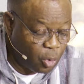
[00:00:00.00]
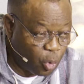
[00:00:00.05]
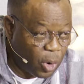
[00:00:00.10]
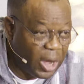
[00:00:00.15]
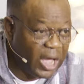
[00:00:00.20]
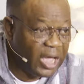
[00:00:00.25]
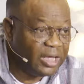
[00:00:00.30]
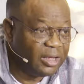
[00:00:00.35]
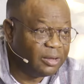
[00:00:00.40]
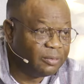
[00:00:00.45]

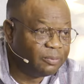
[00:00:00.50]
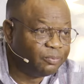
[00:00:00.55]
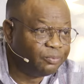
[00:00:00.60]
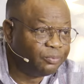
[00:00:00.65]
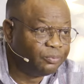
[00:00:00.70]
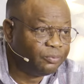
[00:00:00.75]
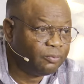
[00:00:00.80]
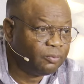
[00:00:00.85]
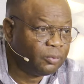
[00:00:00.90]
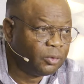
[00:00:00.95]
Why?
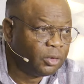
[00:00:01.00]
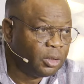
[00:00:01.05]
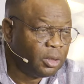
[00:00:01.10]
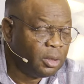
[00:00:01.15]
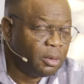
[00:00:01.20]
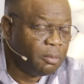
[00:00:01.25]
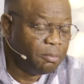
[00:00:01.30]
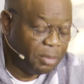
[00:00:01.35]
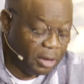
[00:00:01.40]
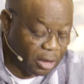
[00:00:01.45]

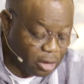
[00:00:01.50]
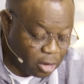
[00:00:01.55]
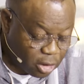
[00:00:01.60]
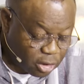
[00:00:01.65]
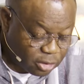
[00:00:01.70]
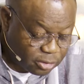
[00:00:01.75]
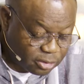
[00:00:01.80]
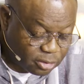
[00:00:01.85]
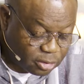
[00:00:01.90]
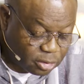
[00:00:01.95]

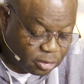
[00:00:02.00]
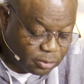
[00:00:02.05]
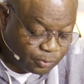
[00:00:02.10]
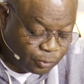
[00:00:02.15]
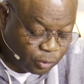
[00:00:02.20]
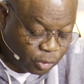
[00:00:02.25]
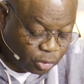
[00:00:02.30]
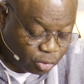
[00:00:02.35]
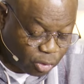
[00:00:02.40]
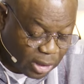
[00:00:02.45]
Because
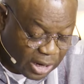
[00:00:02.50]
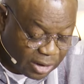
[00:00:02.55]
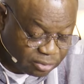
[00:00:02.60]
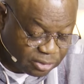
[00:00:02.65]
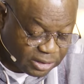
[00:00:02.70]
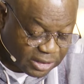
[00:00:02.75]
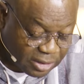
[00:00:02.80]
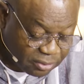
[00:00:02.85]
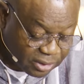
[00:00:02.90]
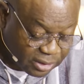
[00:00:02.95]
you
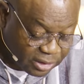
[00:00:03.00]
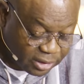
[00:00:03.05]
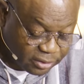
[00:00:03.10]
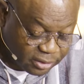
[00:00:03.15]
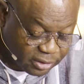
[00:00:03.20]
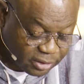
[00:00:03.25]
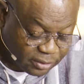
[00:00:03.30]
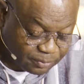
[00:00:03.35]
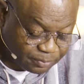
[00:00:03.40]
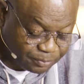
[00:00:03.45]
have
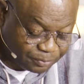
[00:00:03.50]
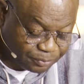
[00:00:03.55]
self-guilt.